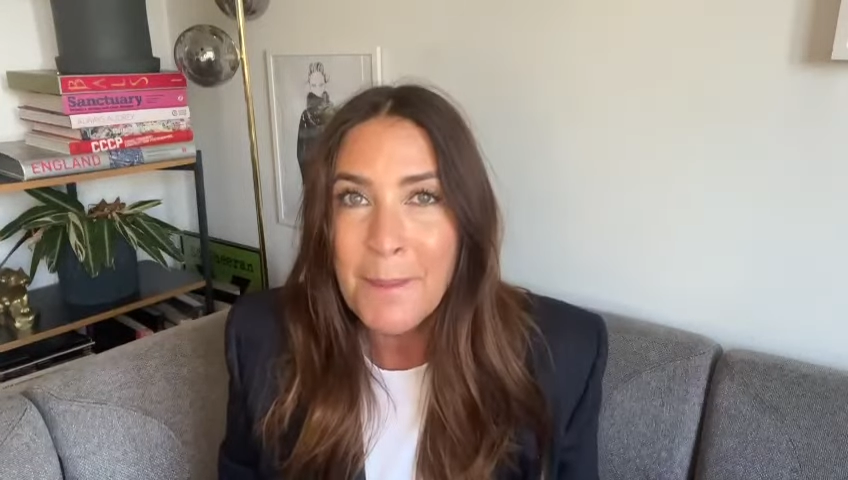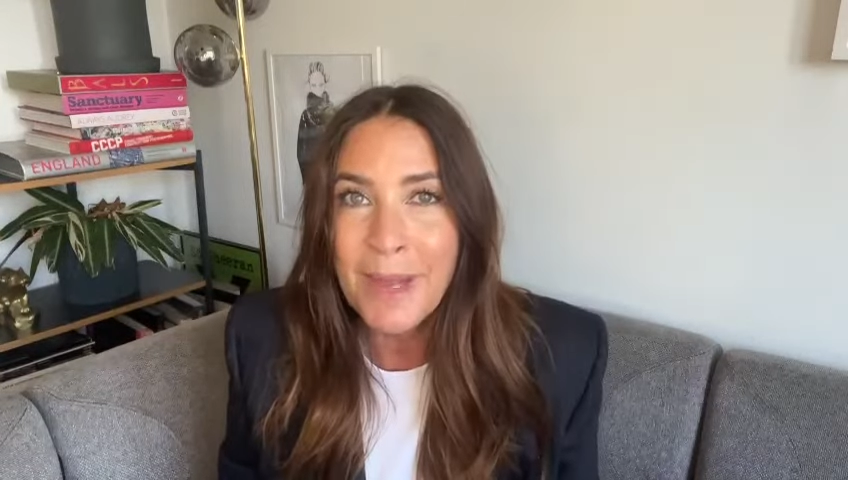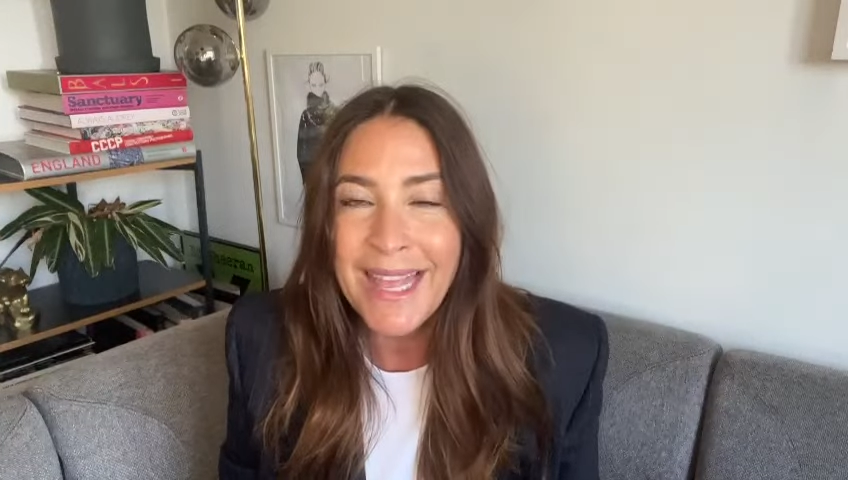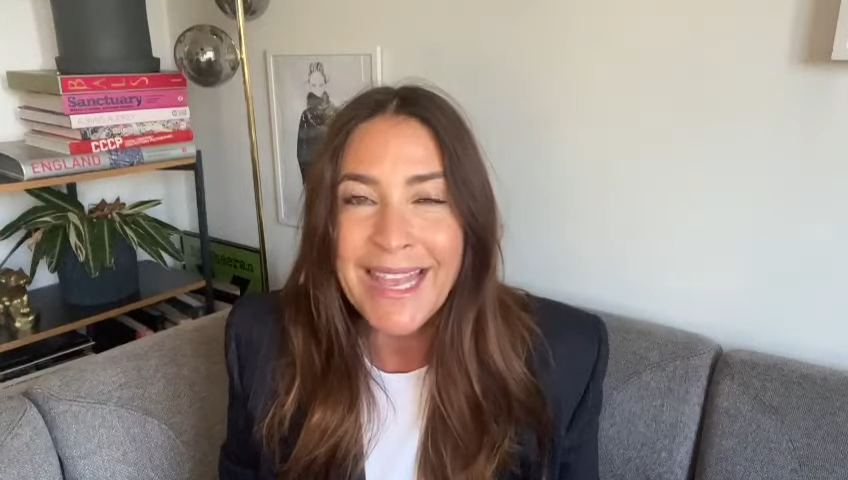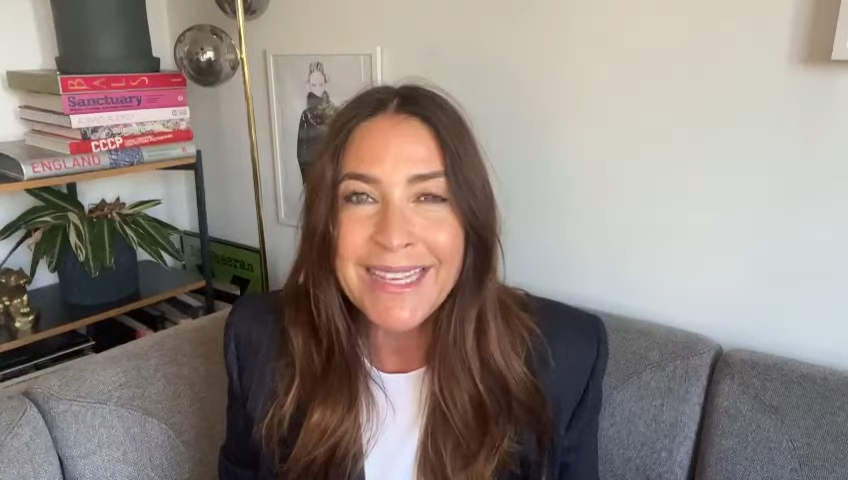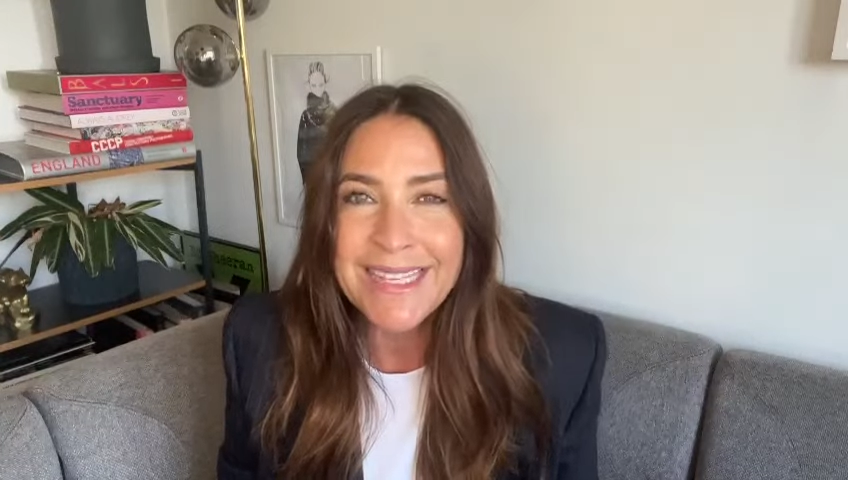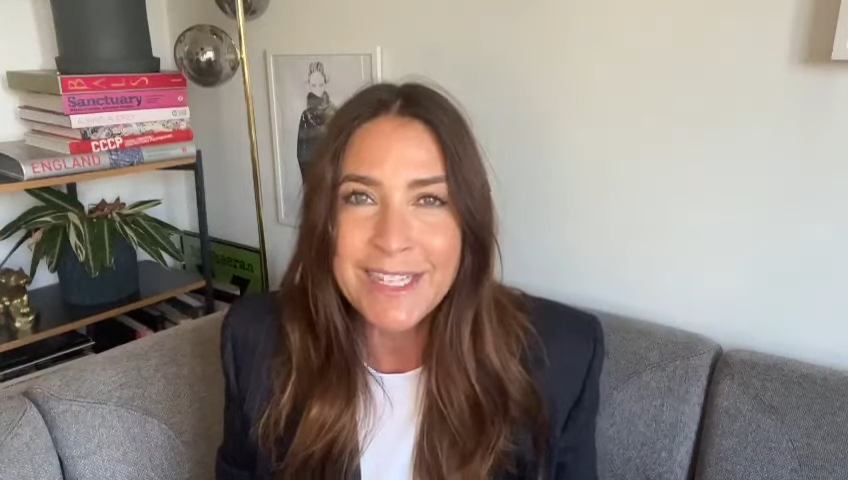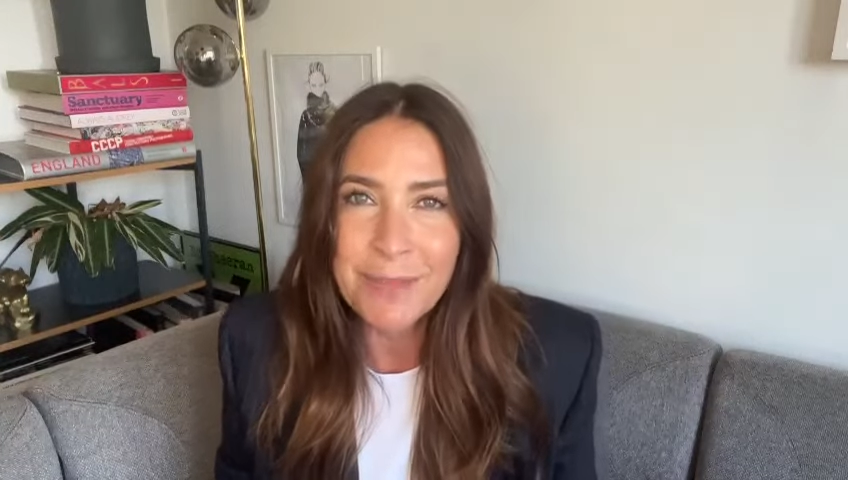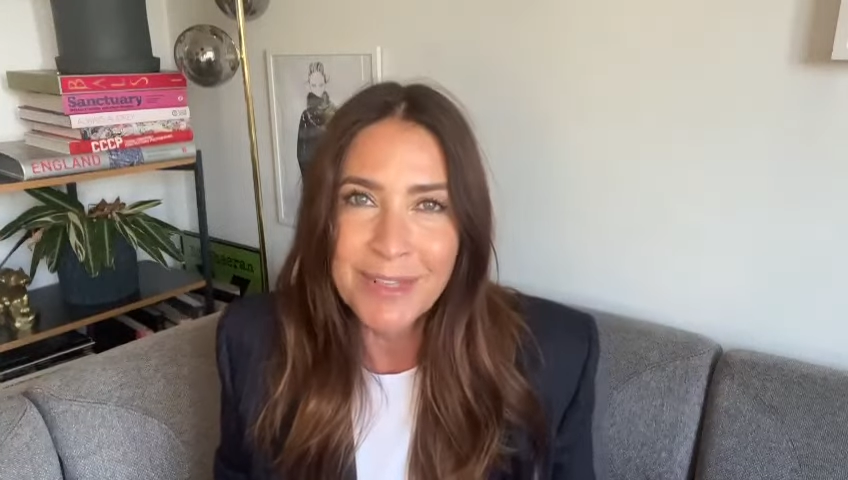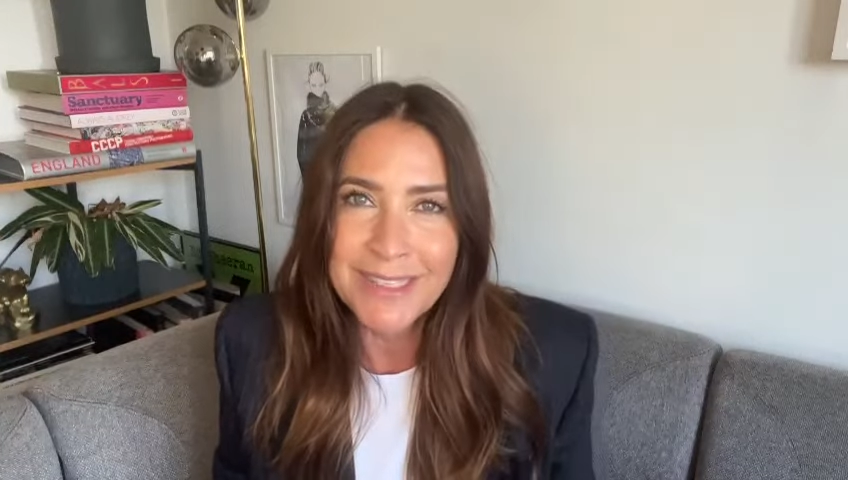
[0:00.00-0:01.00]
my N A
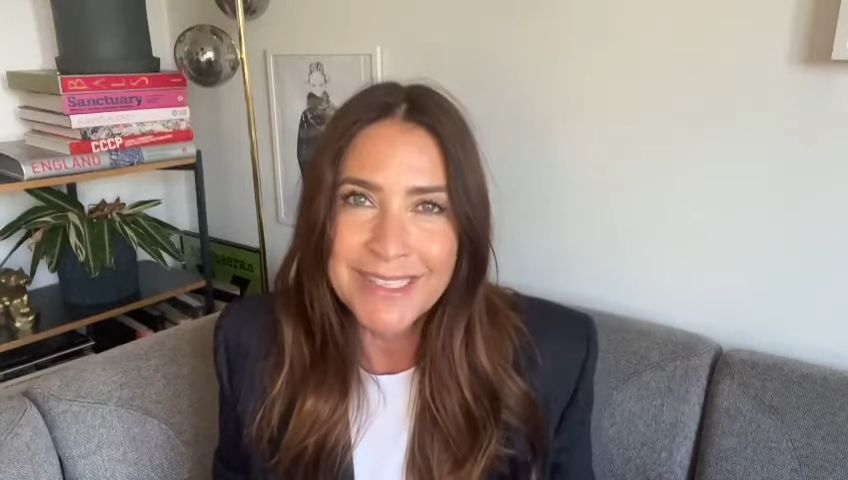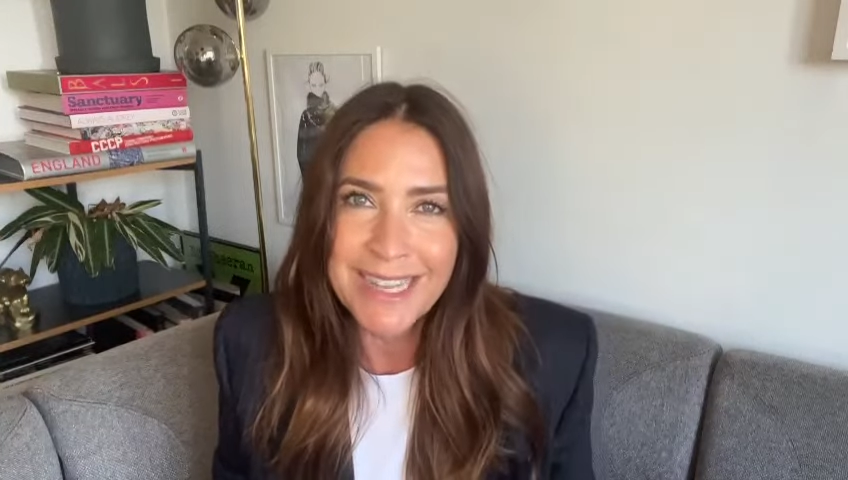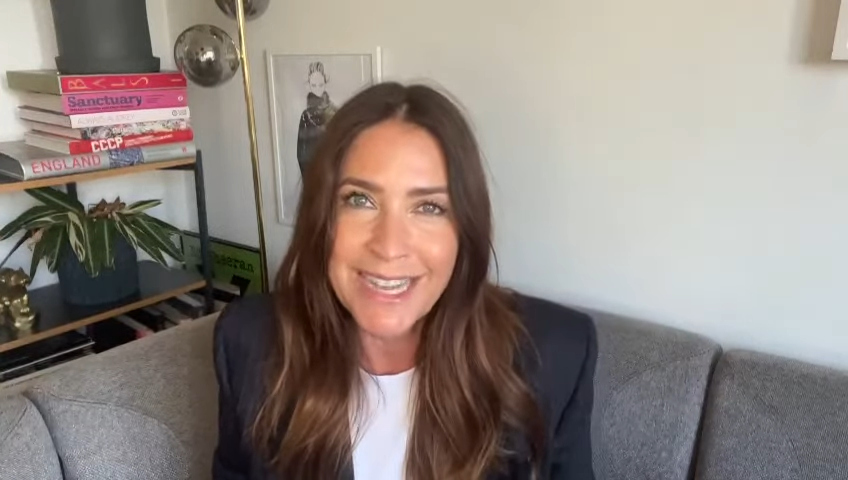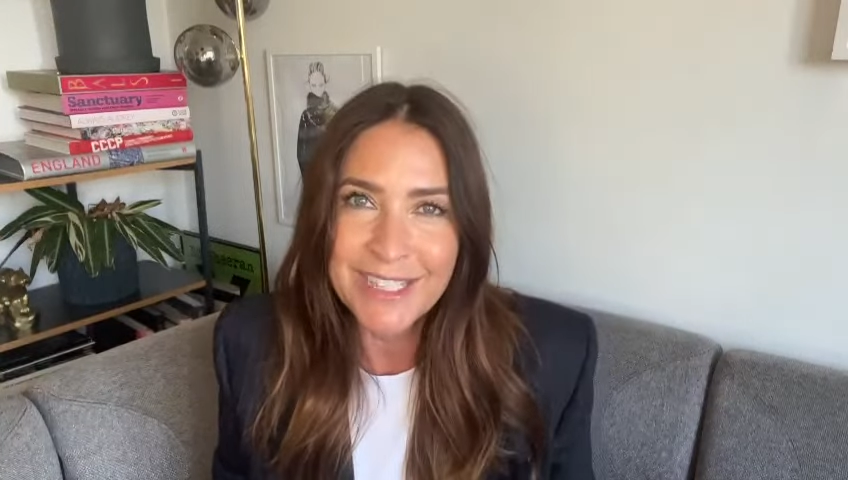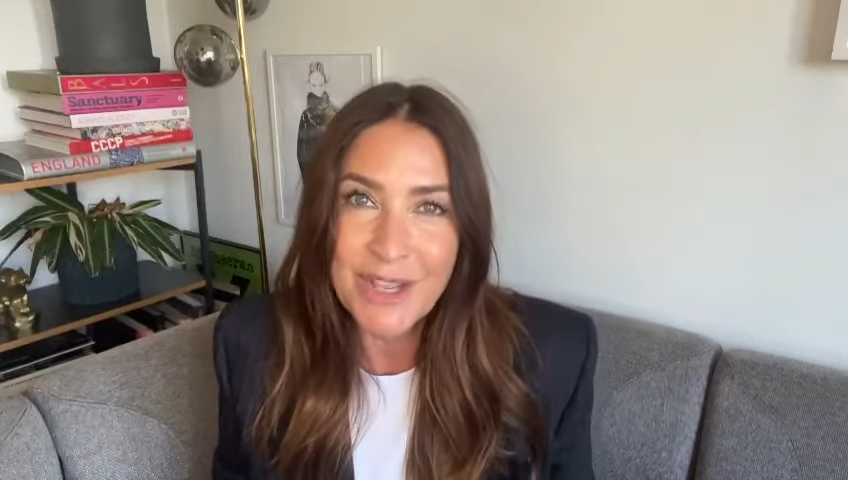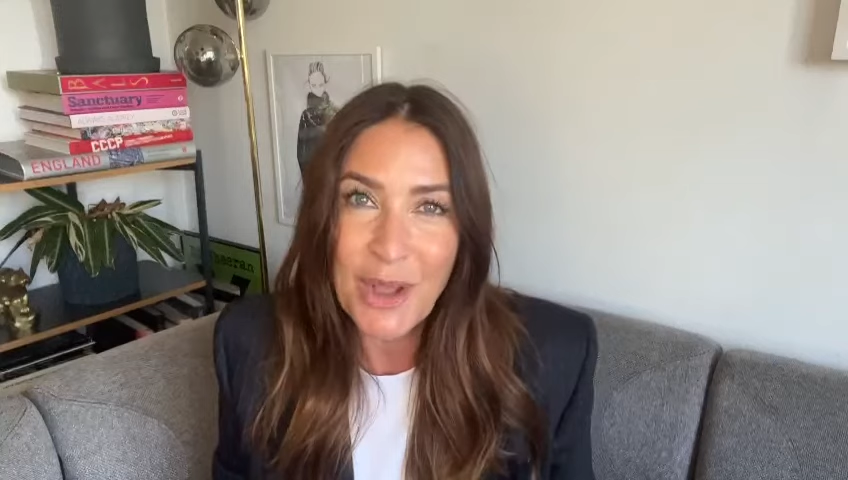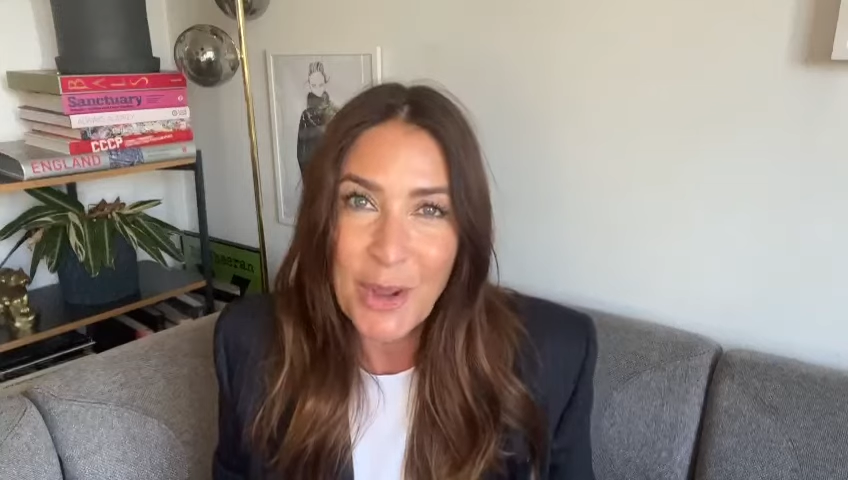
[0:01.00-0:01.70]
D plus at